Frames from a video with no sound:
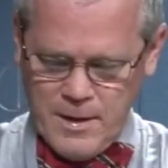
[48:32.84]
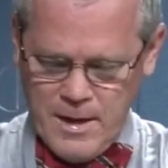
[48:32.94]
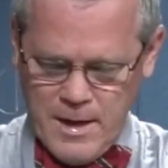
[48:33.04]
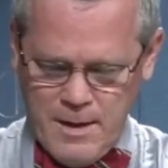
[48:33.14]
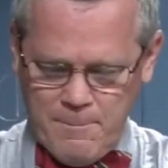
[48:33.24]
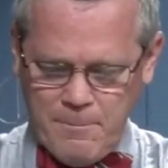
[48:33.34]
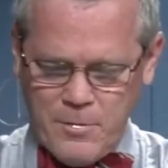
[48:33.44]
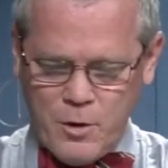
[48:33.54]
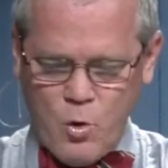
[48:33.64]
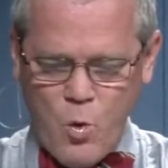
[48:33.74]

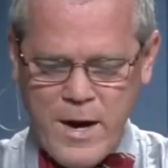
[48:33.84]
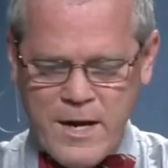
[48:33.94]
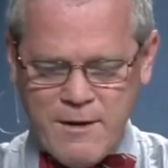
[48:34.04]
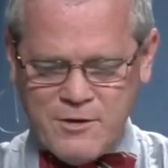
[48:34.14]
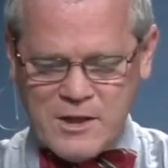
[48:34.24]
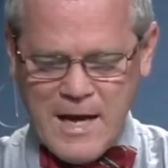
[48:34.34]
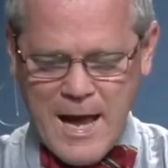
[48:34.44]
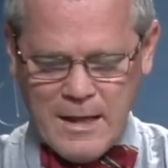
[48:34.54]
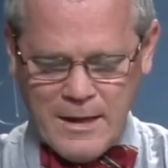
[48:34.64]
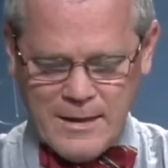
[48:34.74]
the Queen of
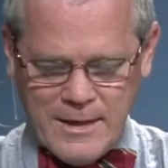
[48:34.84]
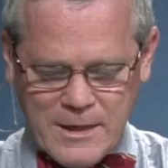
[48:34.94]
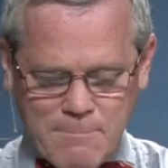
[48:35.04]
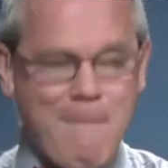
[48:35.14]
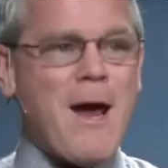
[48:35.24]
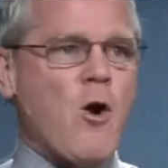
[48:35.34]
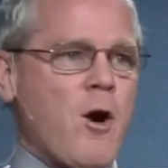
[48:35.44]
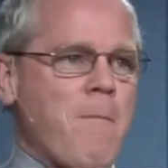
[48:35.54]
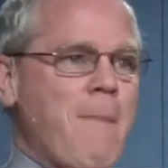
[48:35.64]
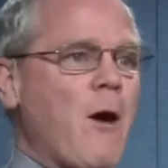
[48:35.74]
Scotland is
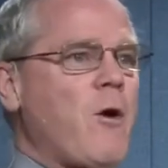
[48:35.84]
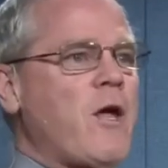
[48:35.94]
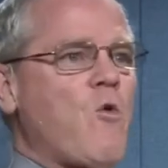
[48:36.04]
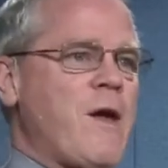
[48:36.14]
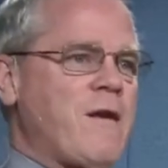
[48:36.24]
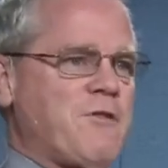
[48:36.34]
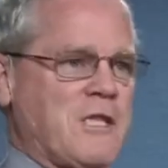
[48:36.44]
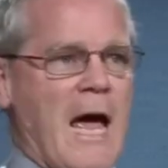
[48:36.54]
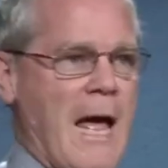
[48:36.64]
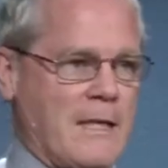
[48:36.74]
Mary, Queen of
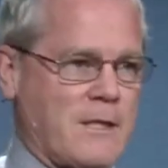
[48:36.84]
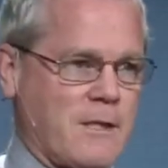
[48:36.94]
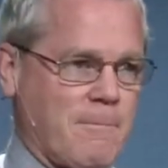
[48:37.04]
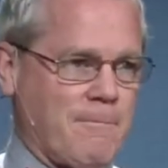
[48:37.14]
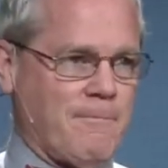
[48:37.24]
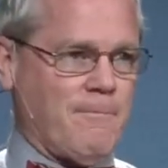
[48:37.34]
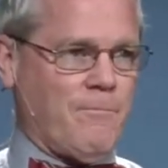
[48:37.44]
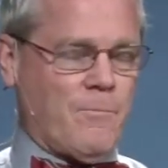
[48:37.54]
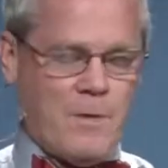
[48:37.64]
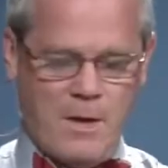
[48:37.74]
Scots.
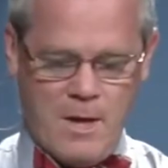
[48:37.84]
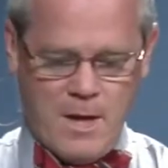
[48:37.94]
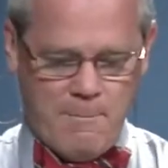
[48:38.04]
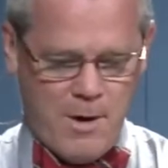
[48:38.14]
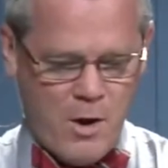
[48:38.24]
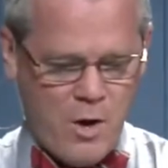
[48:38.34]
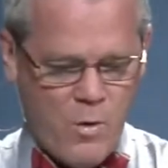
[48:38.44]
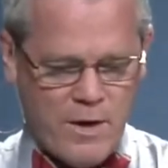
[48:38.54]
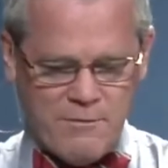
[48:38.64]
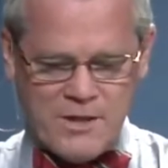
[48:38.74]
Mary,
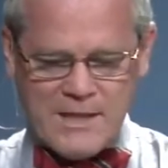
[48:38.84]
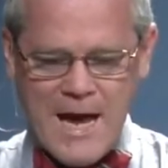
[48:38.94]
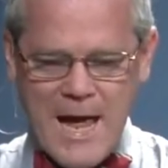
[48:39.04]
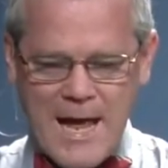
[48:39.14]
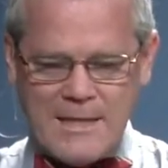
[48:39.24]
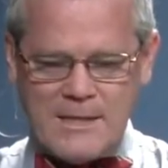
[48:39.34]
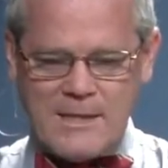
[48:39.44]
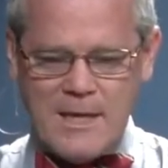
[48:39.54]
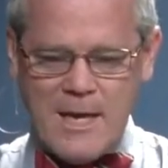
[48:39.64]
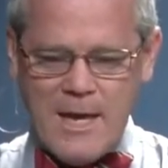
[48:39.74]
Queen of
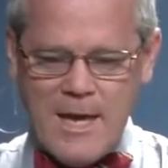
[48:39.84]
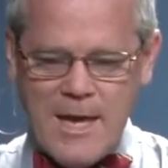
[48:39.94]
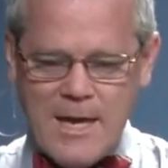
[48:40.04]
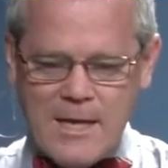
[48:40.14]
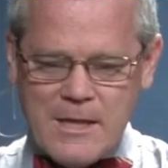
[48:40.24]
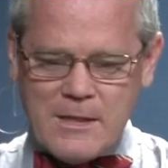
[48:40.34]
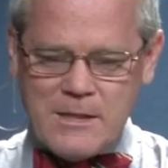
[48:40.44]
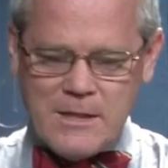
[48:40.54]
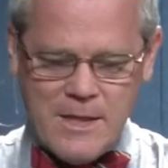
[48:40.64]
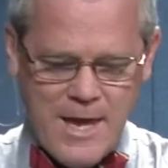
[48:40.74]
Scots
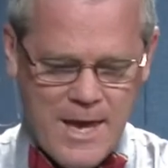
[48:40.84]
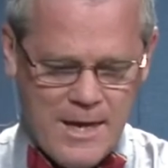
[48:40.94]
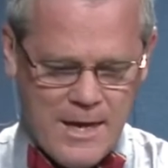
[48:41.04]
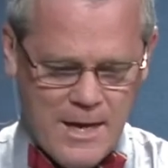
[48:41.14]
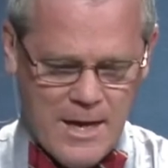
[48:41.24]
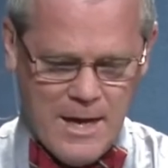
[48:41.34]
is then